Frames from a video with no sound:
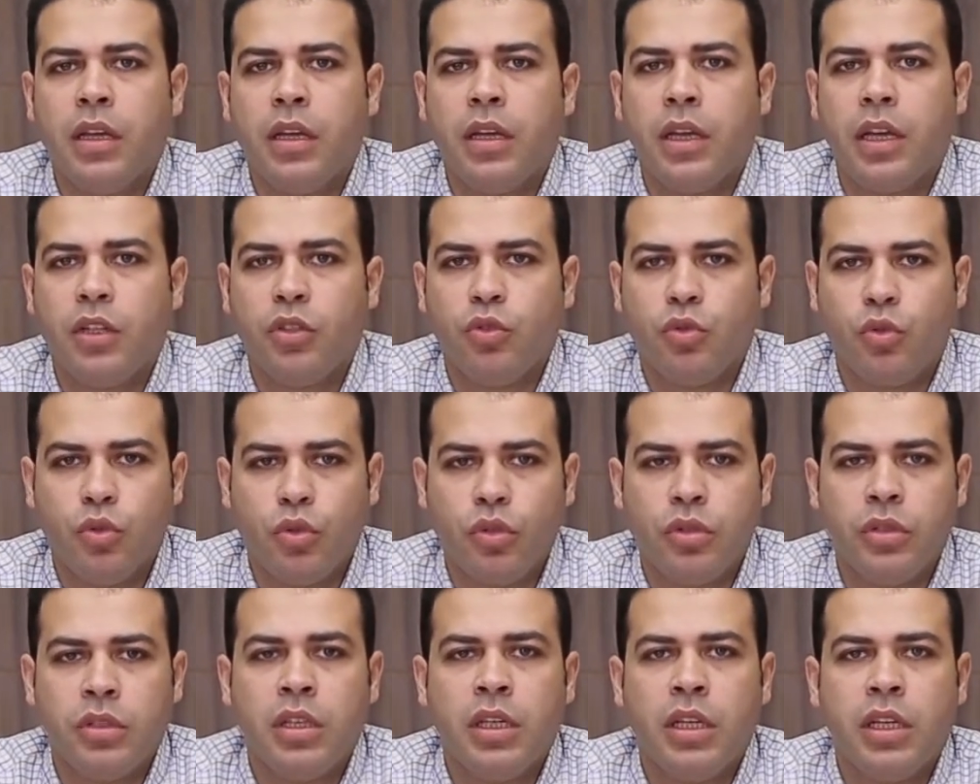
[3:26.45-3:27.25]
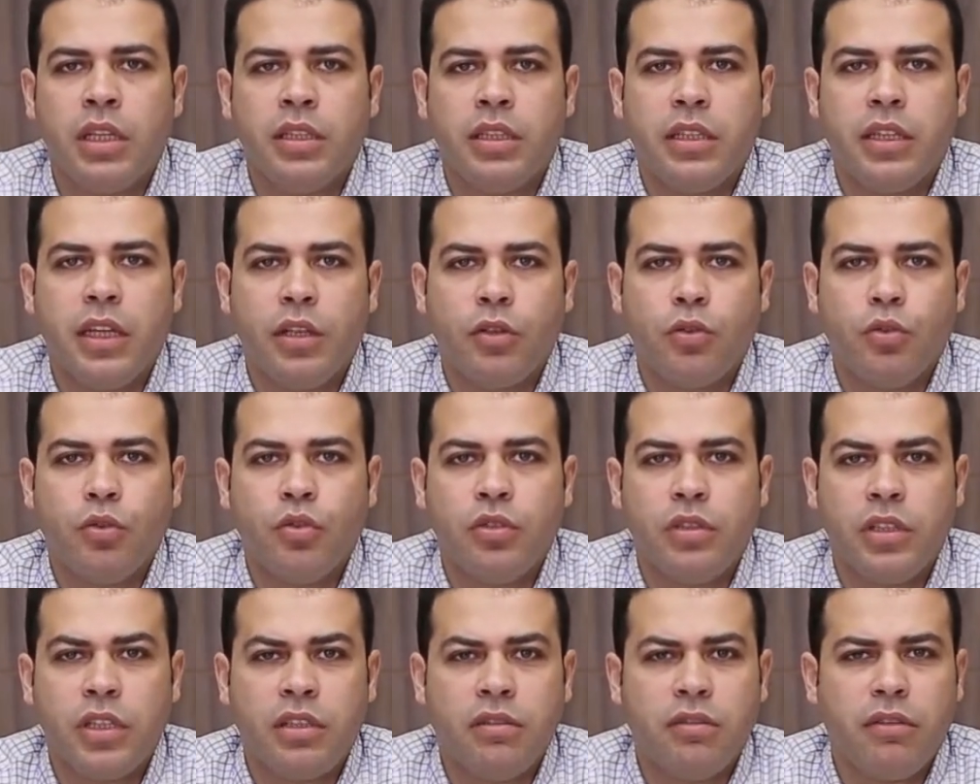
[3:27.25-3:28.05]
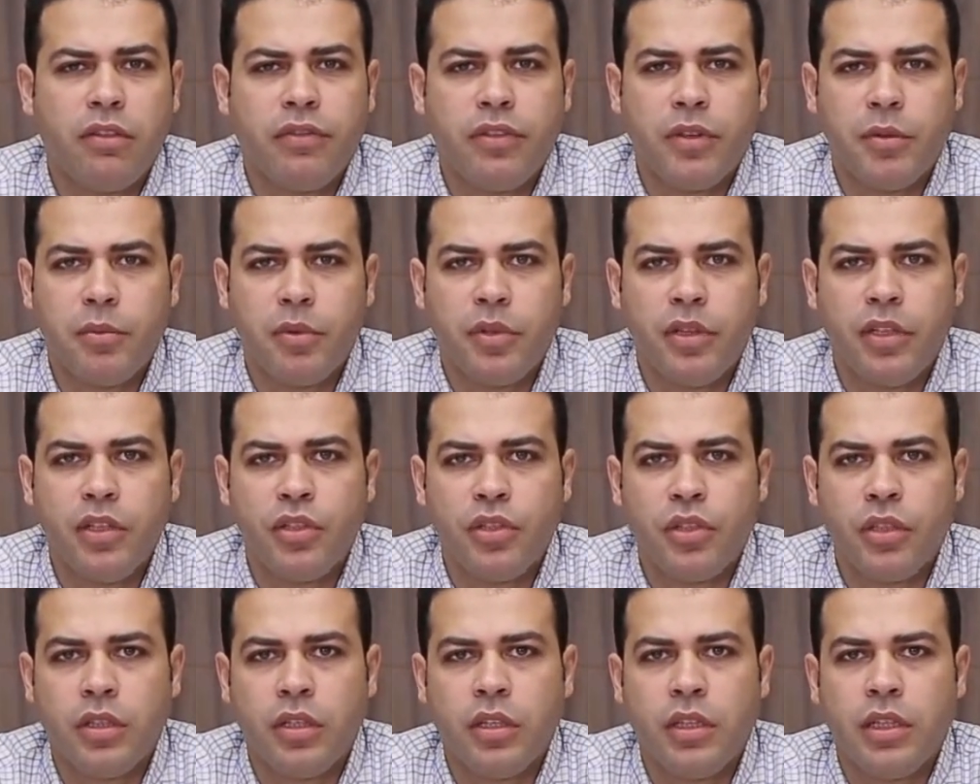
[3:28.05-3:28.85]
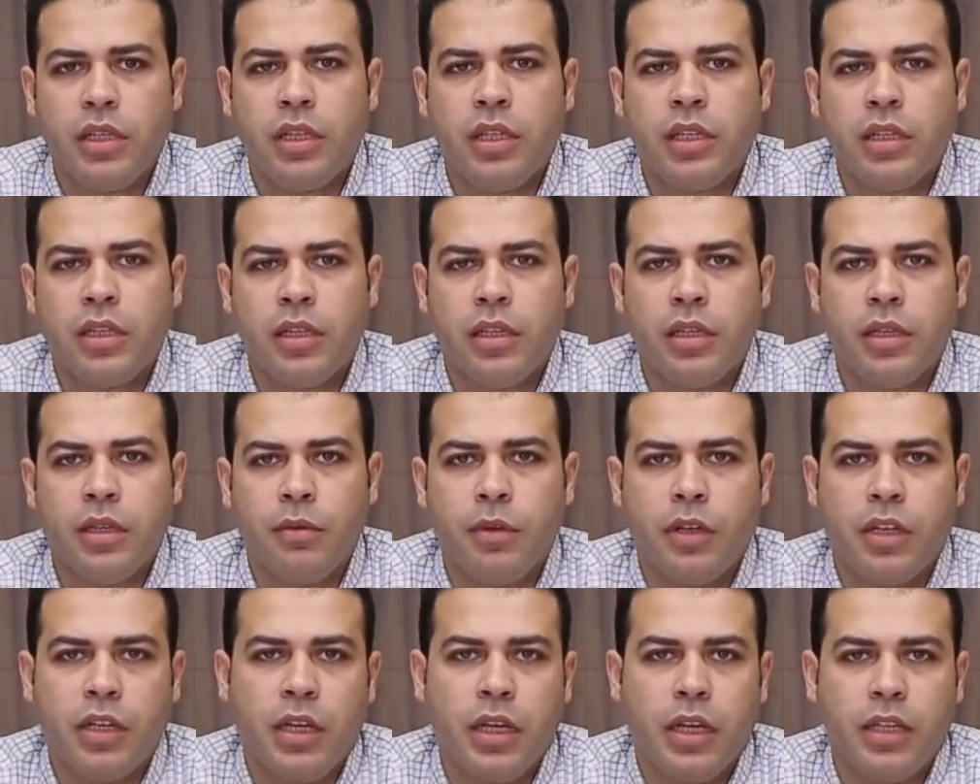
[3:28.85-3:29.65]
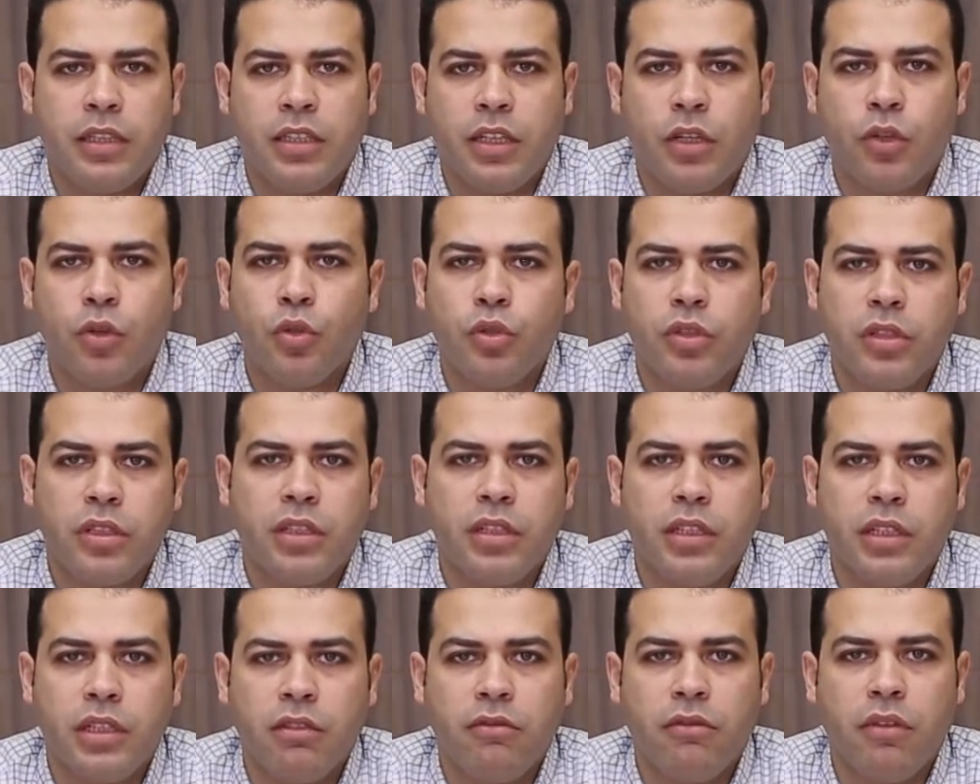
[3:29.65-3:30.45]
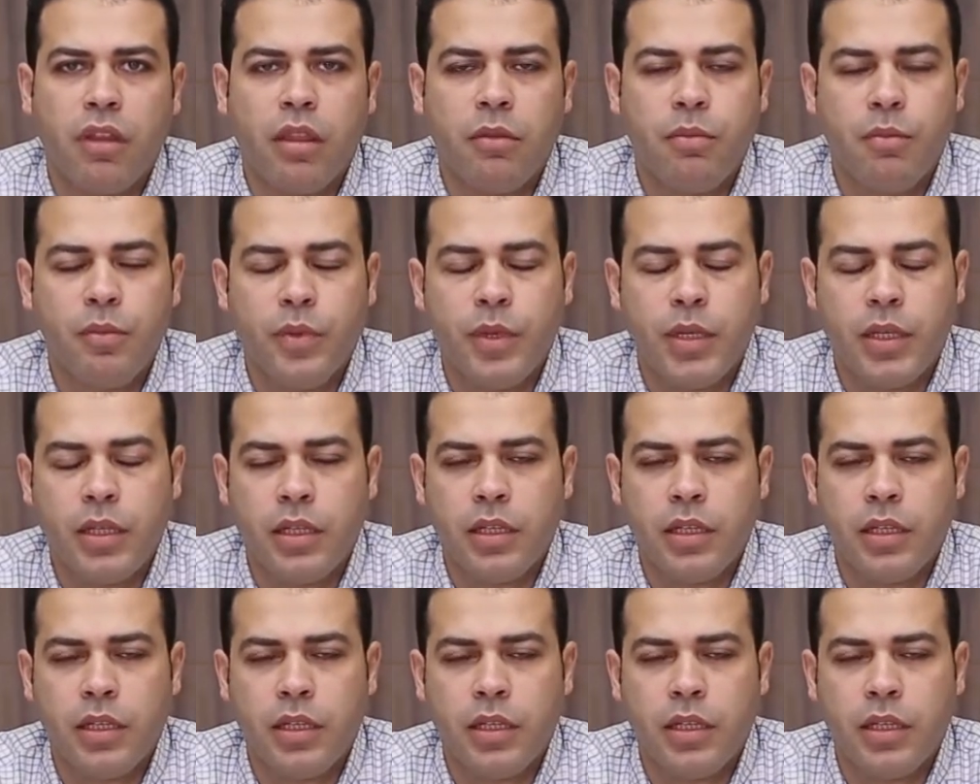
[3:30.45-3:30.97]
and you could diagnose atrial fibrillation as a chotic rhythm